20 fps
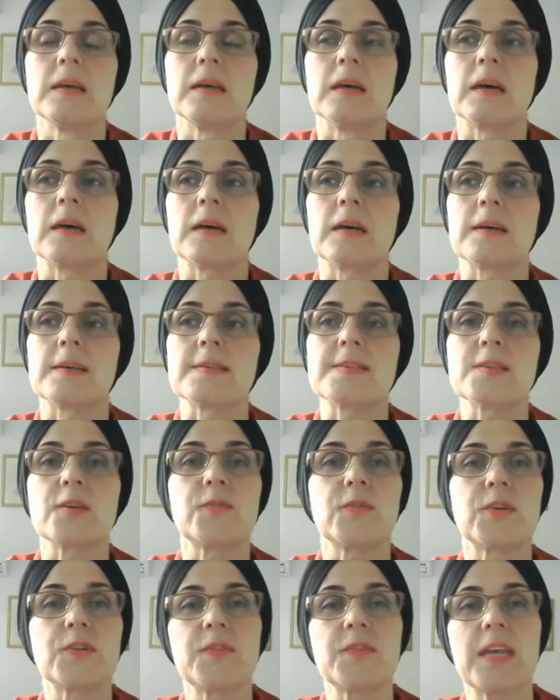
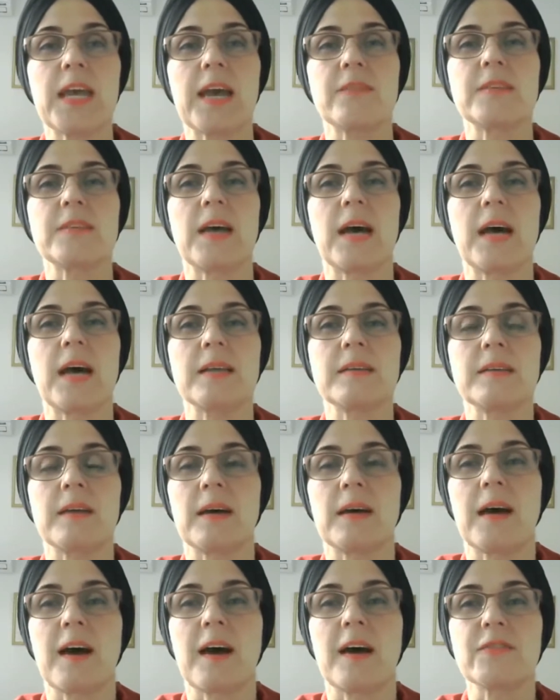So what we have done
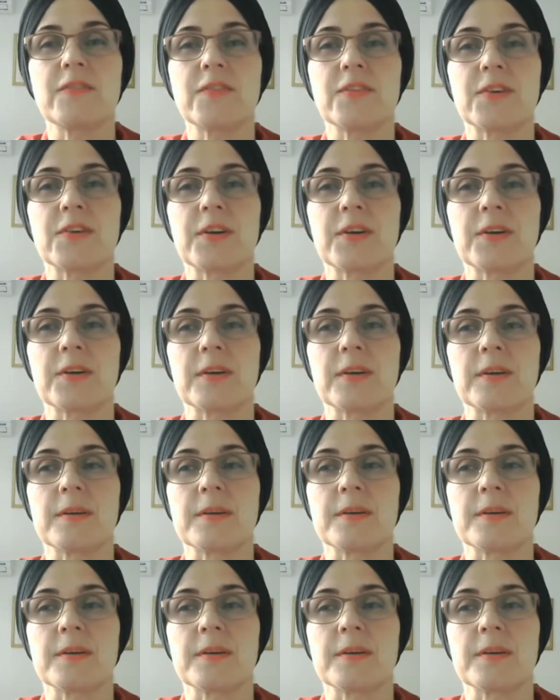after